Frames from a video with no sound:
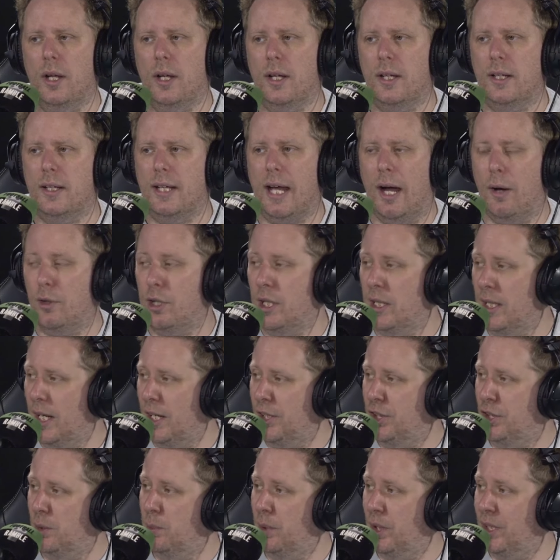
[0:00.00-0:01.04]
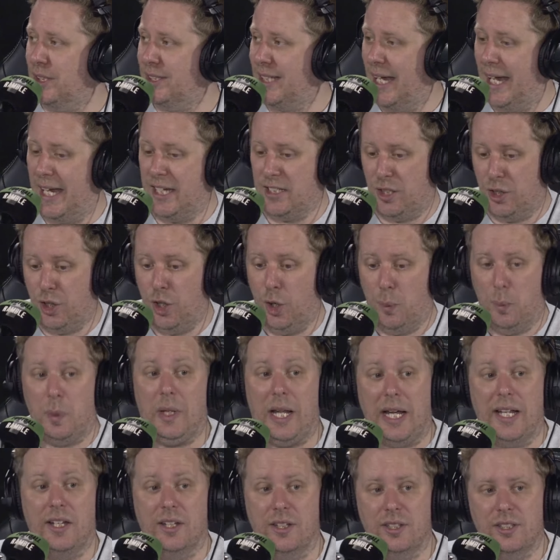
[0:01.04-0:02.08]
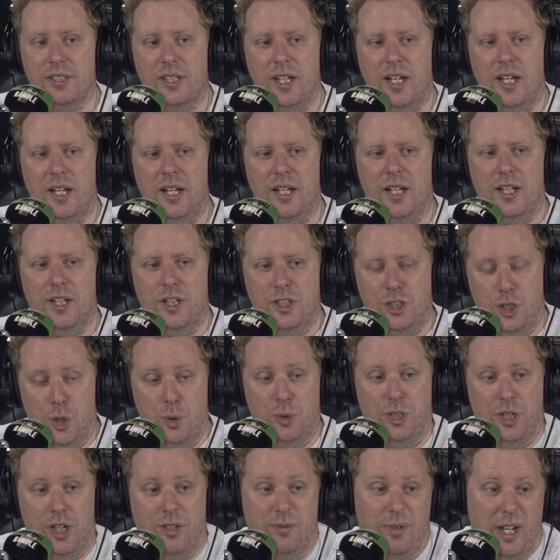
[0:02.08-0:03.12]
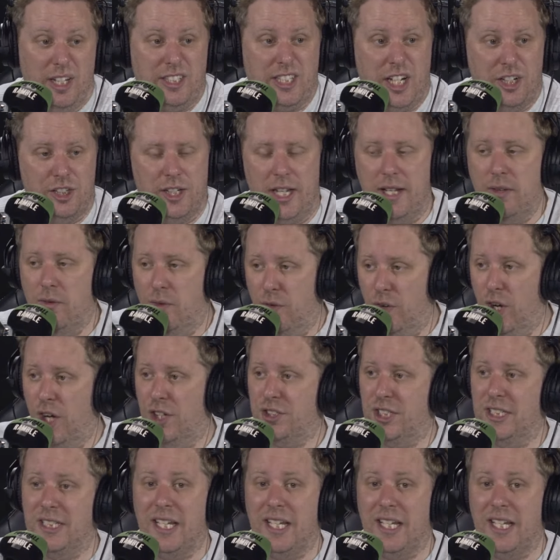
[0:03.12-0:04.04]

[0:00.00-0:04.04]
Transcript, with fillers: calculation because that is the players yeah union essentially versus